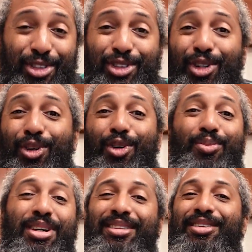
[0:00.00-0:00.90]
So
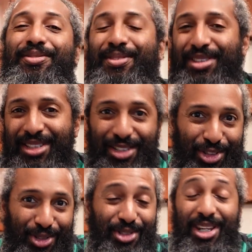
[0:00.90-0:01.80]
many different
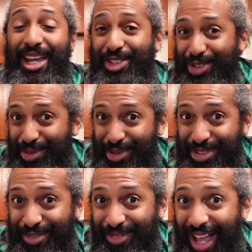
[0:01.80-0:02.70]
teachers and
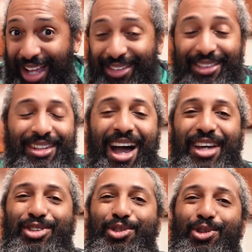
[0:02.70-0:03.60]
students of Latin in
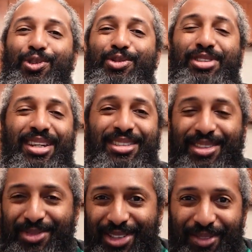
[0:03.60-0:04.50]
high school would say
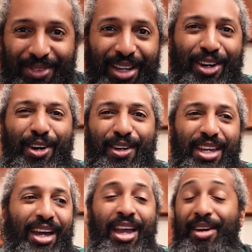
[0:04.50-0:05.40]
some stuff like, oh
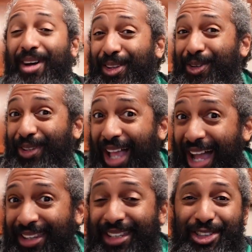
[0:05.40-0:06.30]
yeah, if I learned
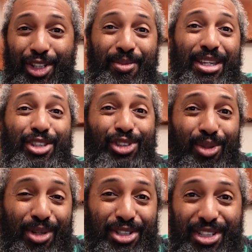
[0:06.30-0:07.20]
Latin, that's gonna make it
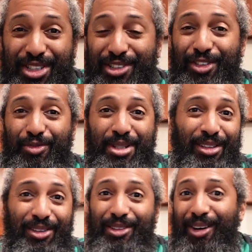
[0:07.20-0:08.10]
so much easier for me
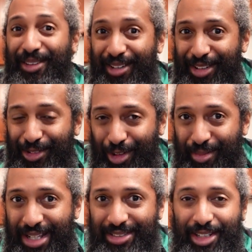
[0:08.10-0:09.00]
to learn all the other
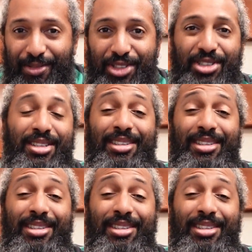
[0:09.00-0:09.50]
Romance languages.